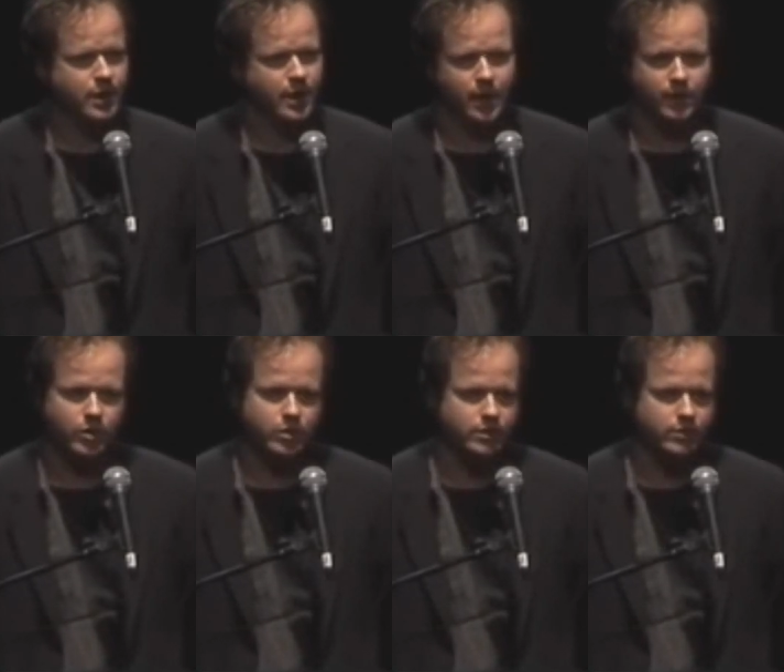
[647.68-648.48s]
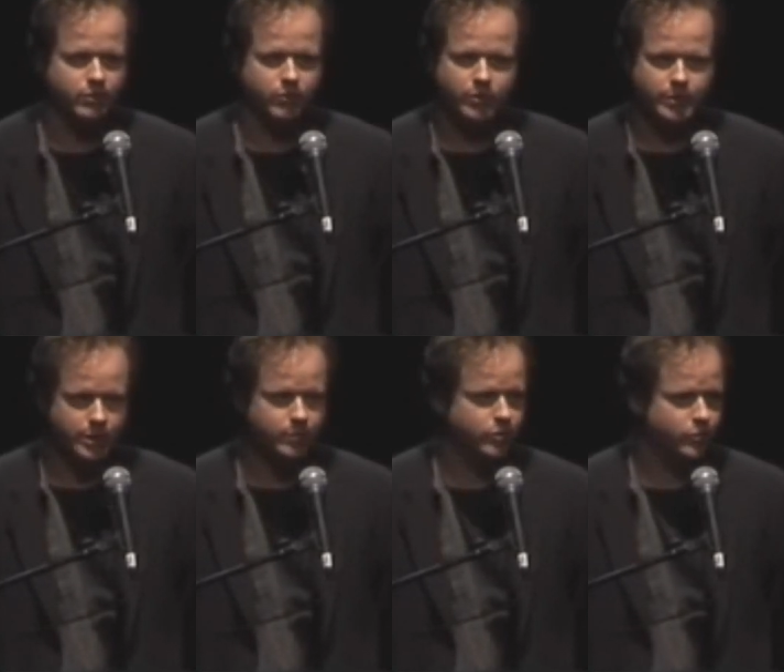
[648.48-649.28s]
And I've heard it from a
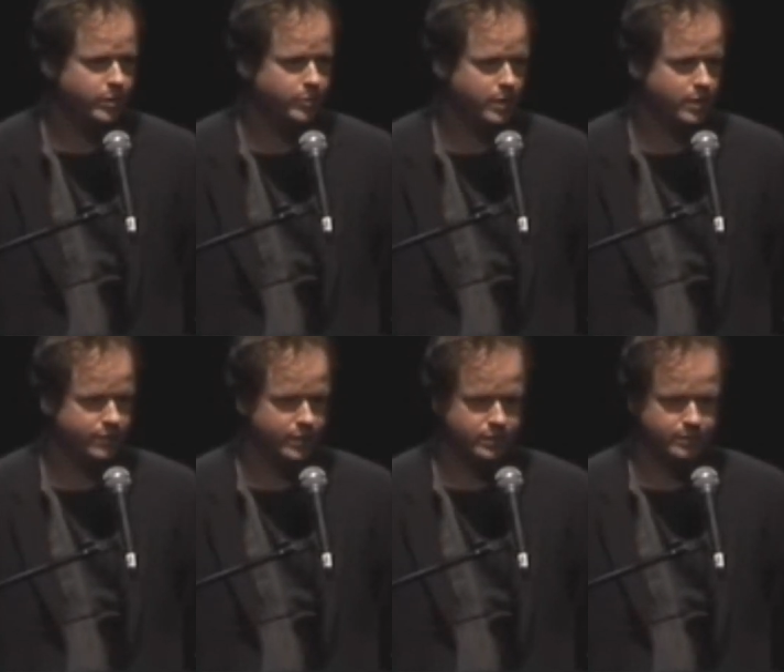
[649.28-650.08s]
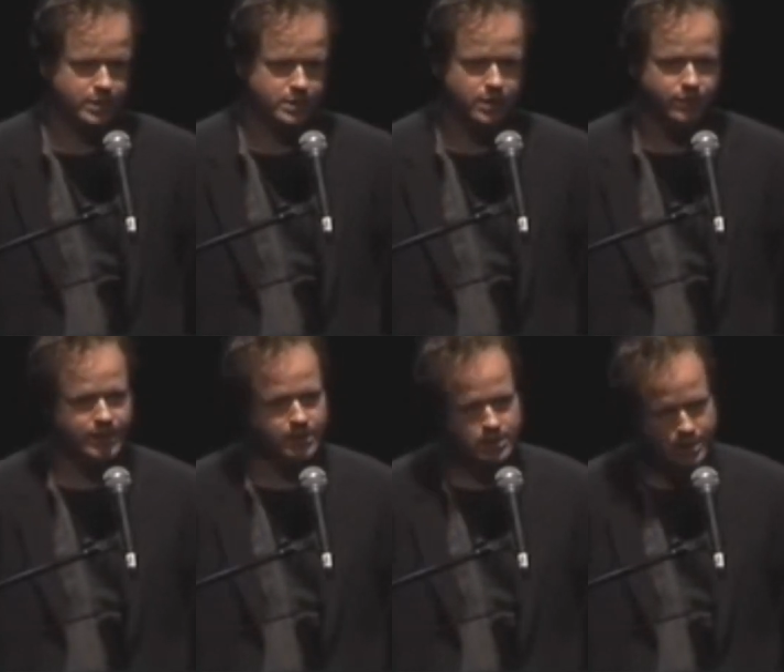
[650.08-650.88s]
number of people and I've felt it myself.
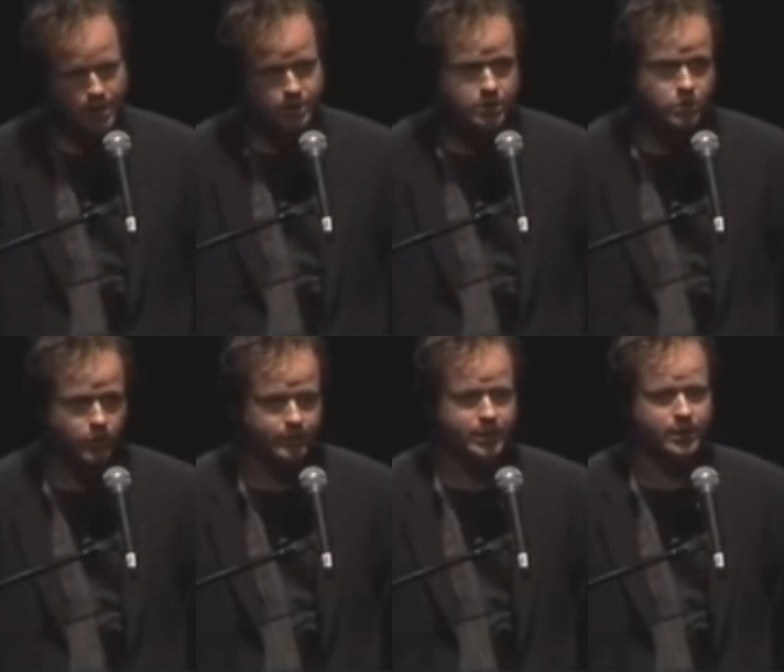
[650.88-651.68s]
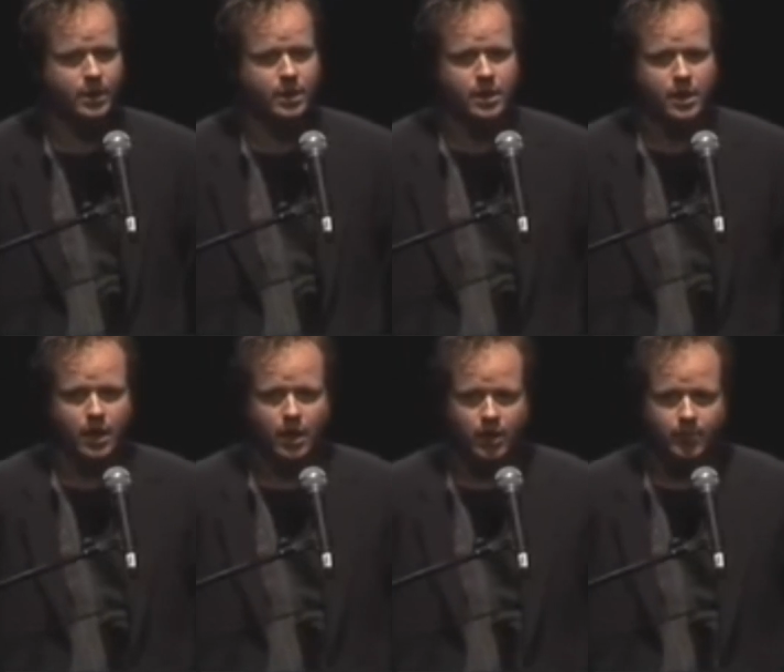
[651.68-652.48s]
And it's not just women,
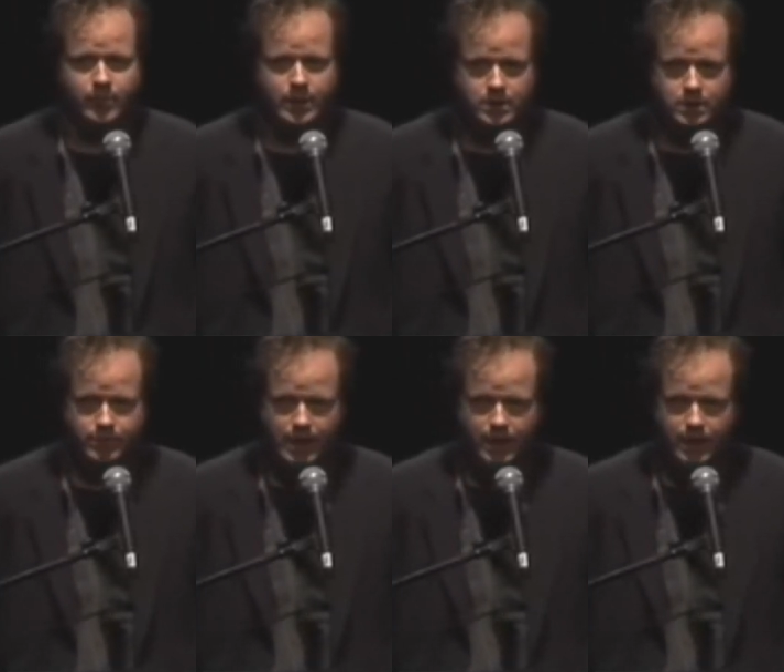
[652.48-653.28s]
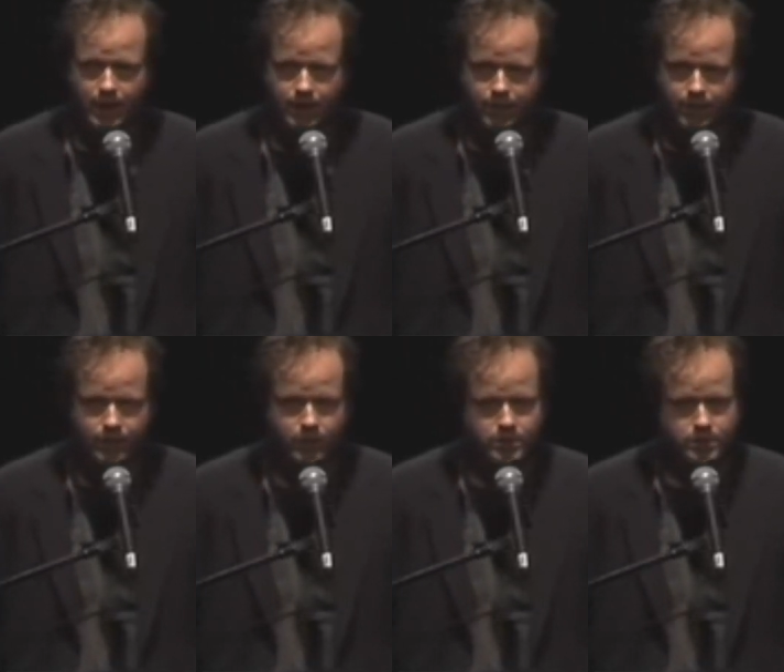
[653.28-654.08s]
um, it's men. And I think
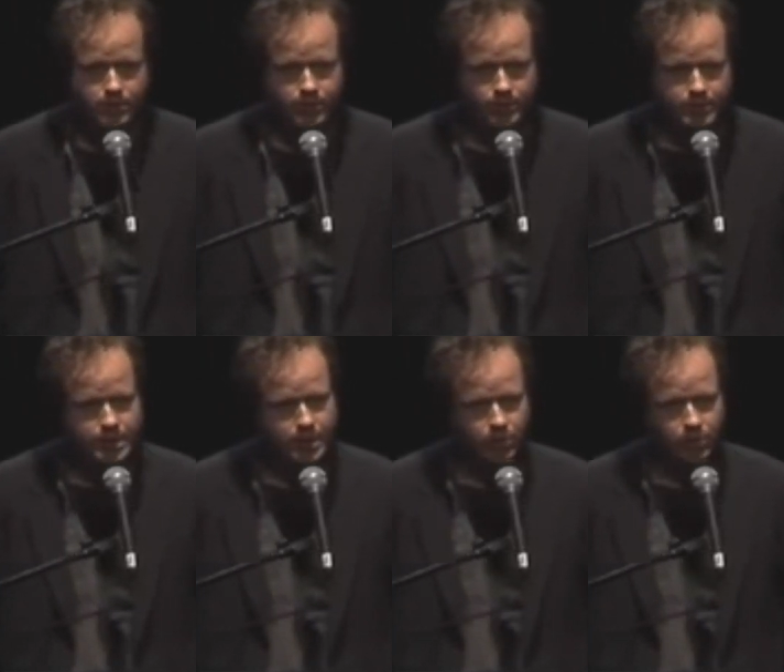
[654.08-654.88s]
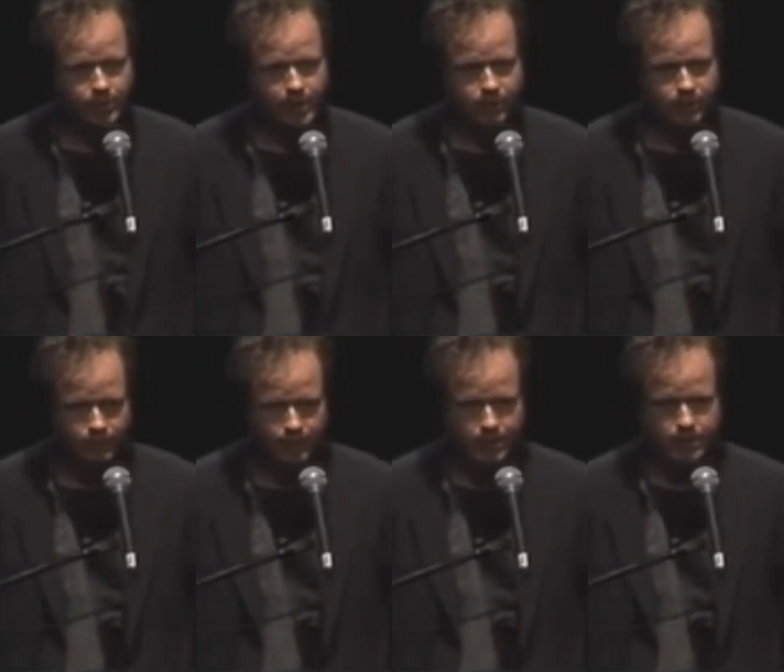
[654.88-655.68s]
there is something particular about a
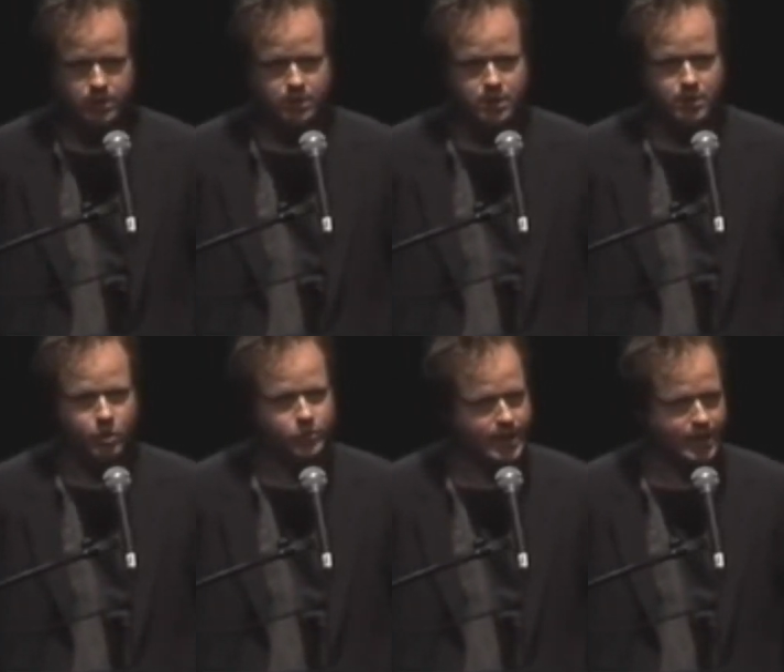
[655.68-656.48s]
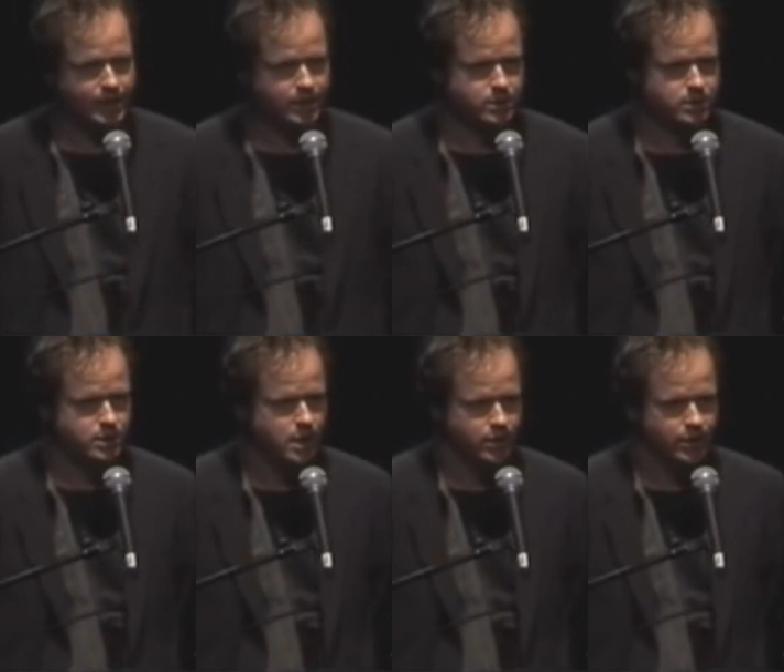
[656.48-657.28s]
female protagonist
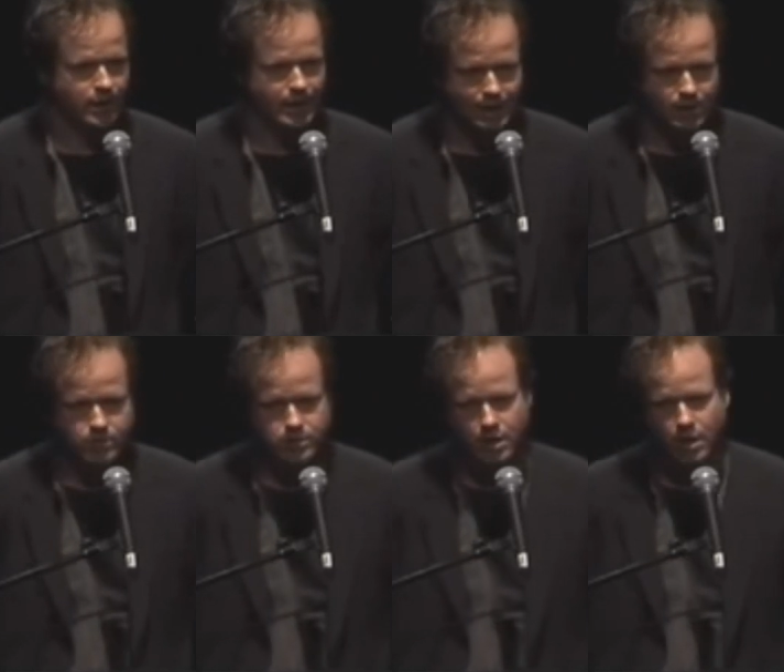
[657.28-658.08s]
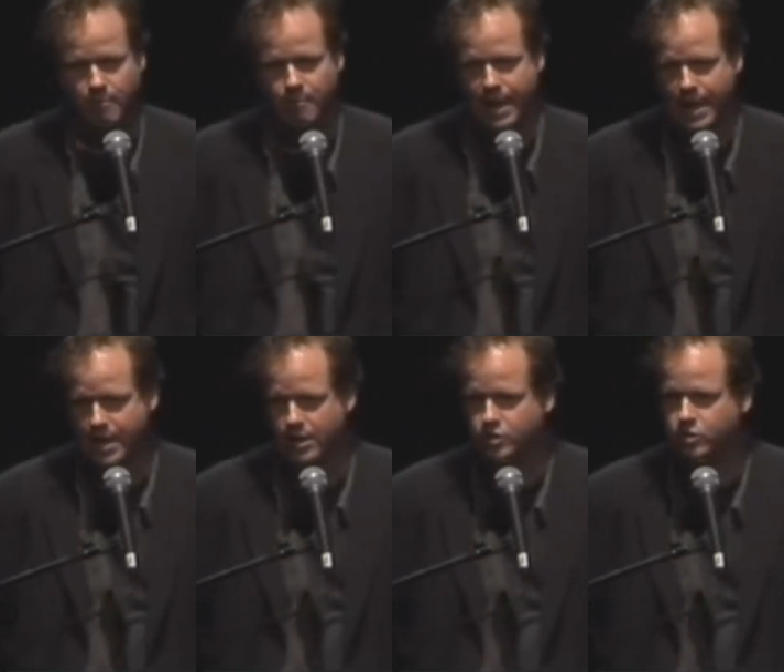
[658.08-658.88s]
that allows a
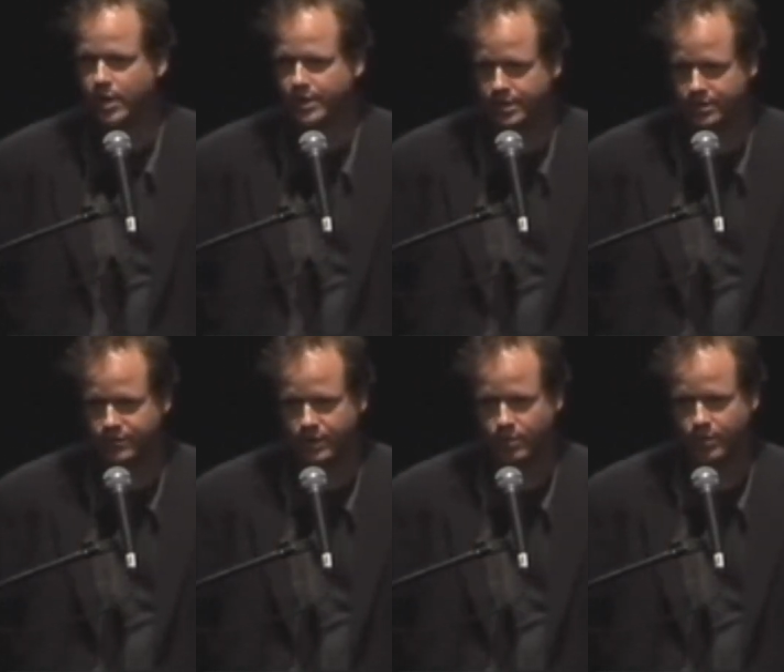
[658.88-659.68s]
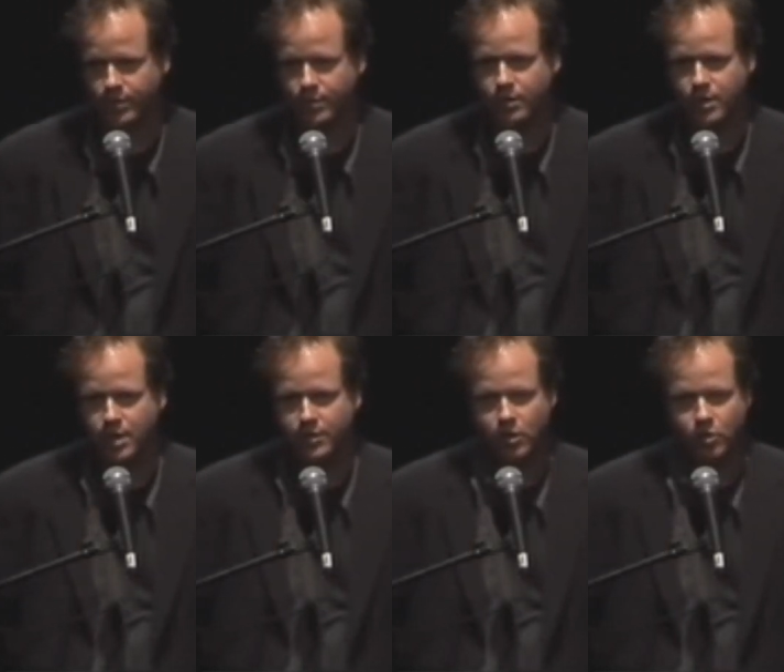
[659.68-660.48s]
man to identify with her,
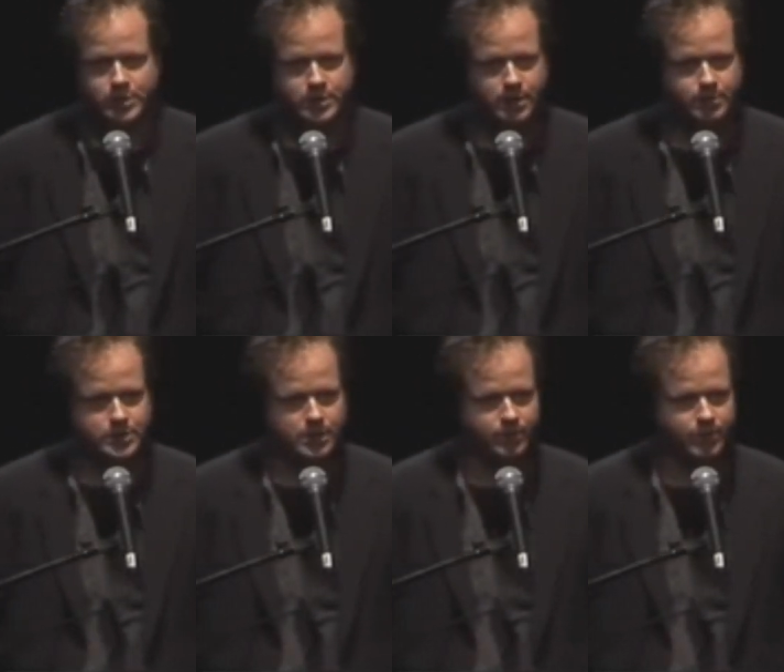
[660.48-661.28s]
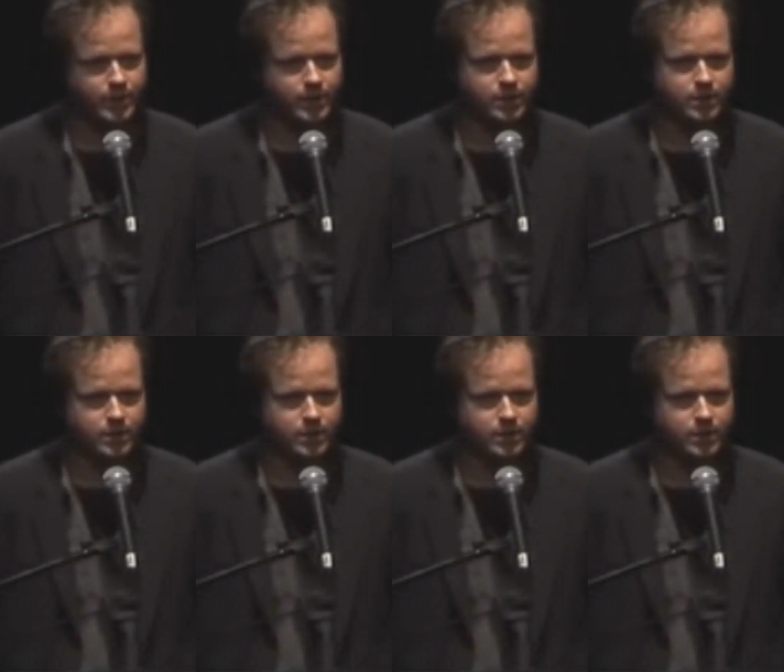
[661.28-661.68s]
that opens up something